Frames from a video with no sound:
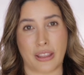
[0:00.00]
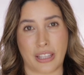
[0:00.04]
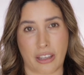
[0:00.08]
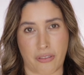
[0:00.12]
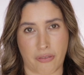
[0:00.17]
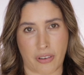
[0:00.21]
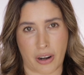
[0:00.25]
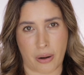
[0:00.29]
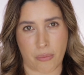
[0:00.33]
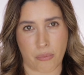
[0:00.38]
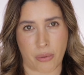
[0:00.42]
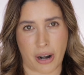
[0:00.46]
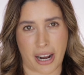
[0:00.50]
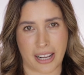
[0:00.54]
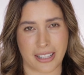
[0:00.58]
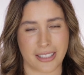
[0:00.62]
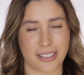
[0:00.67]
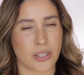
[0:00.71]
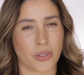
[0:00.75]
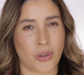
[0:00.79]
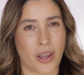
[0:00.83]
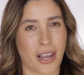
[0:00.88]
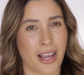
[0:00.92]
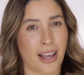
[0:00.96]
different
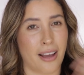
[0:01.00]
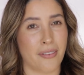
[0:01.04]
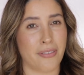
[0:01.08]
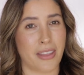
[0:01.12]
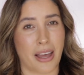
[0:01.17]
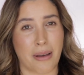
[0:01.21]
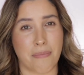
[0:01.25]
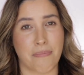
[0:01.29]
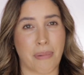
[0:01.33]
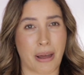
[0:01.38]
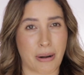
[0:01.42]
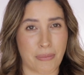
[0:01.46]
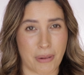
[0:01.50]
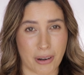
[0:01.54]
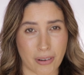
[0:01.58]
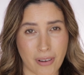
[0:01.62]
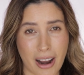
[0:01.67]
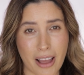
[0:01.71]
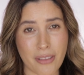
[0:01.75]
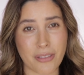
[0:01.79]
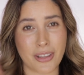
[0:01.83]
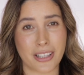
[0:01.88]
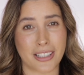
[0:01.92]
brands so I have the Pat McGrath,